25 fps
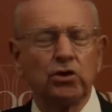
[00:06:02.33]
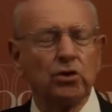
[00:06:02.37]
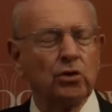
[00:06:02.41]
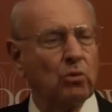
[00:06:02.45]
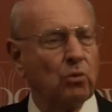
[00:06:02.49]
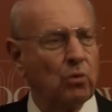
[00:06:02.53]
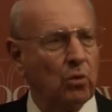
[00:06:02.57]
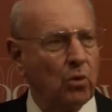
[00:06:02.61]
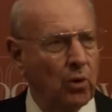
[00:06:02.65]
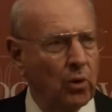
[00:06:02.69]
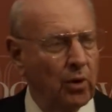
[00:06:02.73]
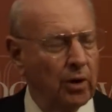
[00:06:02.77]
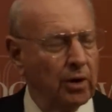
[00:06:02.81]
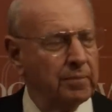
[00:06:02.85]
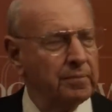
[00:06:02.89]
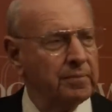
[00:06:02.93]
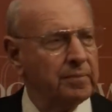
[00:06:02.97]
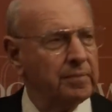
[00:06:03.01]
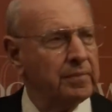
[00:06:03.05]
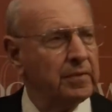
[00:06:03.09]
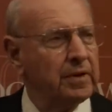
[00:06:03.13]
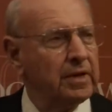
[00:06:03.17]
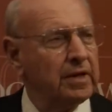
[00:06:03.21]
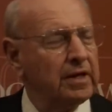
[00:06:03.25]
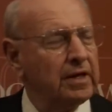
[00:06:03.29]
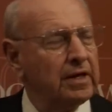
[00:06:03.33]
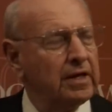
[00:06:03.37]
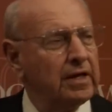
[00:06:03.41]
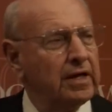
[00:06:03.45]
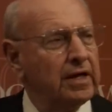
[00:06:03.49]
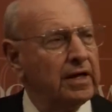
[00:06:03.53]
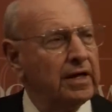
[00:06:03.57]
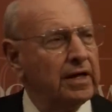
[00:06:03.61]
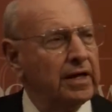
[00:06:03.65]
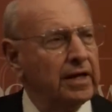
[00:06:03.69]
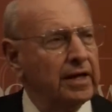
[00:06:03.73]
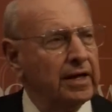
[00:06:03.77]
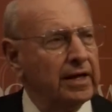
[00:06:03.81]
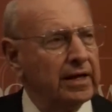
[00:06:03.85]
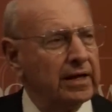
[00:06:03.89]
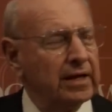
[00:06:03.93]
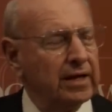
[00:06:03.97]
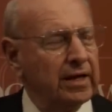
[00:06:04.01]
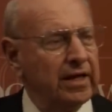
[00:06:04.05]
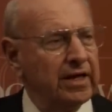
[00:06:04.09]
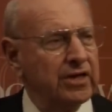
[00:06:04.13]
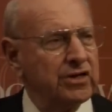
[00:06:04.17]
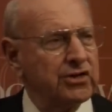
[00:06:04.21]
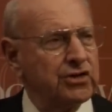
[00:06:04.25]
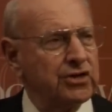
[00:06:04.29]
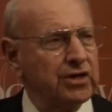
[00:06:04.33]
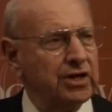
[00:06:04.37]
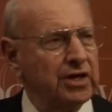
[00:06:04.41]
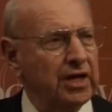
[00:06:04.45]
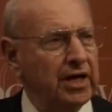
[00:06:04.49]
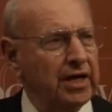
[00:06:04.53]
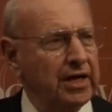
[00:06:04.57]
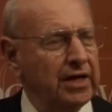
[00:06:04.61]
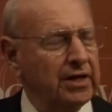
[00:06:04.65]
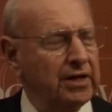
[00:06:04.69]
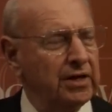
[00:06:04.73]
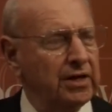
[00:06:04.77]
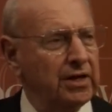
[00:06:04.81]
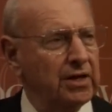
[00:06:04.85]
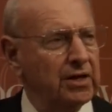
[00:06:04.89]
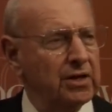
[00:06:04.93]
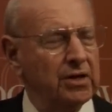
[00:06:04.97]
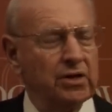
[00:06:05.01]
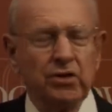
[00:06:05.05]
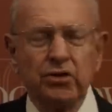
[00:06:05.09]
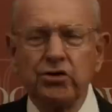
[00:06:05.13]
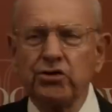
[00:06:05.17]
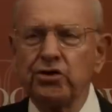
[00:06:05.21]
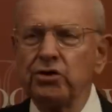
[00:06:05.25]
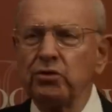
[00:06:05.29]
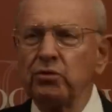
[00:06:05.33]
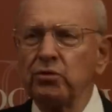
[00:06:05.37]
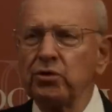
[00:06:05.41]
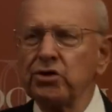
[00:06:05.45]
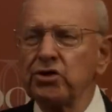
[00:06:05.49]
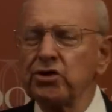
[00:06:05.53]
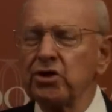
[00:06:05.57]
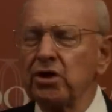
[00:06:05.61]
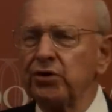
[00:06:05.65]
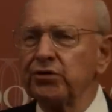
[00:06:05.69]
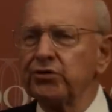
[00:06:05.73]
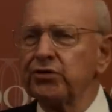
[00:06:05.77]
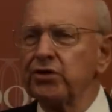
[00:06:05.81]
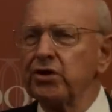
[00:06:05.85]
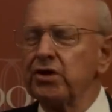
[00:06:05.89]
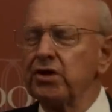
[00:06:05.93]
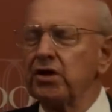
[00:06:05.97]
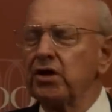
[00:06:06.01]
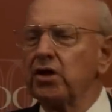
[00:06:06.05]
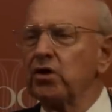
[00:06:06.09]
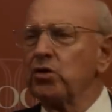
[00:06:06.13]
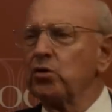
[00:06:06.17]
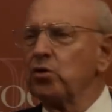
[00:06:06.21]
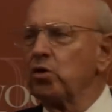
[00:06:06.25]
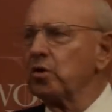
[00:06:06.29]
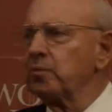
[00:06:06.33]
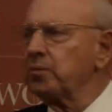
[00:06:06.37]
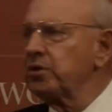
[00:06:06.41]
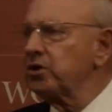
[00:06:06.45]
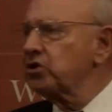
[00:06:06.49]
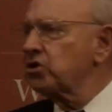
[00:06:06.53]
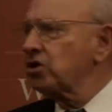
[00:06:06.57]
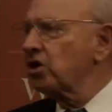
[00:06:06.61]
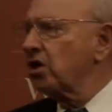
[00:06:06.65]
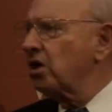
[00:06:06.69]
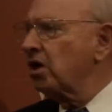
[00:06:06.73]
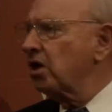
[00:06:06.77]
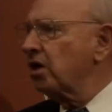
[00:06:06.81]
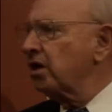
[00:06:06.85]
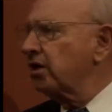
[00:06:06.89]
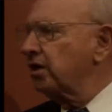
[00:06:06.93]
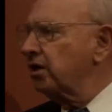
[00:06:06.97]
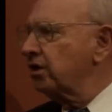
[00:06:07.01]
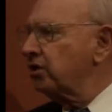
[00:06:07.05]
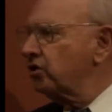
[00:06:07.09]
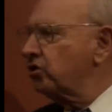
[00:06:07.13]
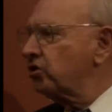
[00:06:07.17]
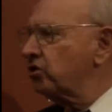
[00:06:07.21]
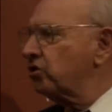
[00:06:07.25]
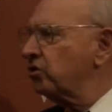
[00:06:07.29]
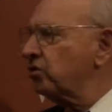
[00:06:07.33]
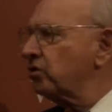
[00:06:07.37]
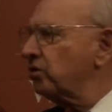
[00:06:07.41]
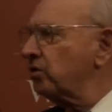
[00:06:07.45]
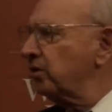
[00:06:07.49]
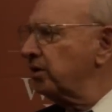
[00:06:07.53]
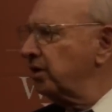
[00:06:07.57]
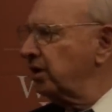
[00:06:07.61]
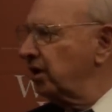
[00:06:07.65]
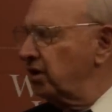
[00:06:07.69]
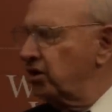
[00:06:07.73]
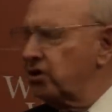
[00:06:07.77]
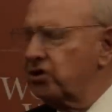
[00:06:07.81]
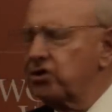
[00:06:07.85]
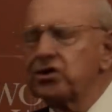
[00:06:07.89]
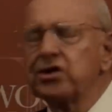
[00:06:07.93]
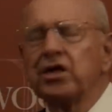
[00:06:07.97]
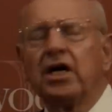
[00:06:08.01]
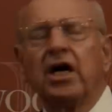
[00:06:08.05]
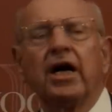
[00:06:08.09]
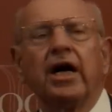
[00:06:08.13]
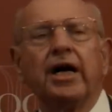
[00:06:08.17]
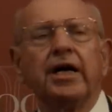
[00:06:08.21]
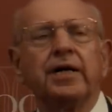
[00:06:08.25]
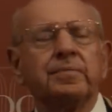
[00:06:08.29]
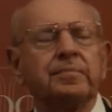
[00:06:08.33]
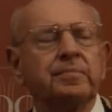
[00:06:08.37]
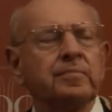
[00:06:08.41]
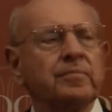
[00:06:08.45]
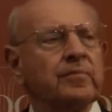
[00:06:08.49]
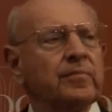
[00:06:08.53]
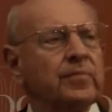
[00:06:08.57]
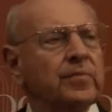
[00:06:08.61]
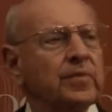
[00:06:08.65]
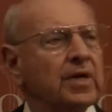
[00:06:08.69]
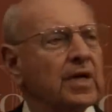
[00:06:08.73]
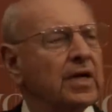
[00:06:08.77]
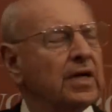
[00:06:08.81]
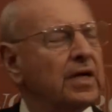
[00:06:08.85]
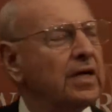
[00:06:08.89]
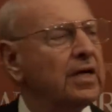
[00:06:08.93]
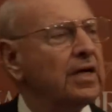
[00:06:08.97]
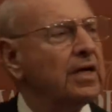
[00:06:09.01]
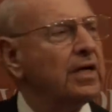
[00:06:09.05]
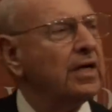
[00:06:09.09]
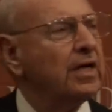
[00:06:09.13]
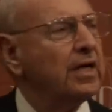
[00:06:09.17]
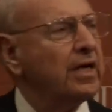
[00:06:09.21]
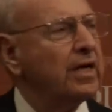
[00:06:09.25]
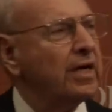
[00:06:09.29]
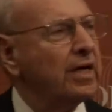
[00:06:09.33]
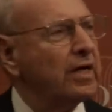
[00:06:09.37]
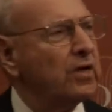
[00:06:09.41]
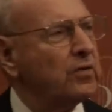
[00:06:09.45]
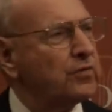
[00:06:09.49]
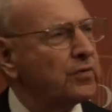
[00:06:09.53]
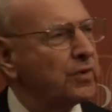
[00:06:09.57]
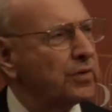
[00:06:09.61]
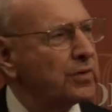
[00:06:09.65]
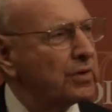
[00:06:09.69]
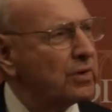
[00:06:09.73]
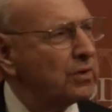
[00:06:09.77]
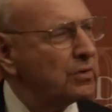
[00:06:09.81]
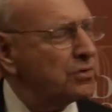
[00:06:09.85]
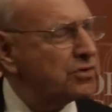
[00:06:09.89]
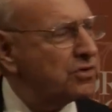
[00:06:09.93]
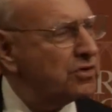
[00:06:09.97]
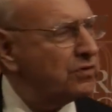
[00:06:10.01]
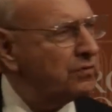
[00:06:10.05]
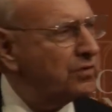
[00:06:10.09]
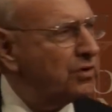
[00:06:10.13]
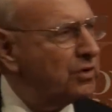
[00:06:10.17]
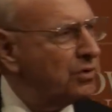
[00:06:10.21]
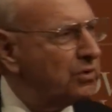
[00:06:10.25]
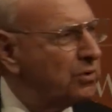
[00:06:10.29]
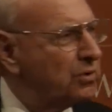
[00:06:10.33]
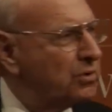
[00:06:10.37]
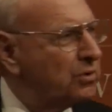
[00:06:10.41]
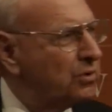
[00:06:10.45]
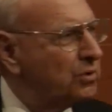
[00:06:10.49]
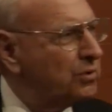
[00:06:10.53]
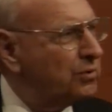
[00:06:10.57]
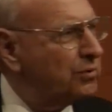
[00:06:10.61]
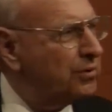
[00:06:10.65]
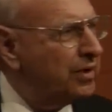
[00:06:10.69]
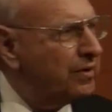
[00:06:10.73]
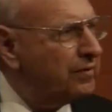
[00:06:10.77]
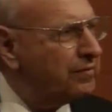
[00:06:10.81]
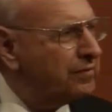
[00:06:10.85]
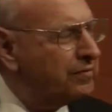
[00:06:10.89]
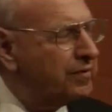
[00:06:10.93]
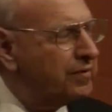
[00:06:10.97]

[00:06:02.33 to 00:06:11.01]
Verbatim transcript: the war. It lasted eight years. It resulted in enormous carnage on each side. And for those of you who have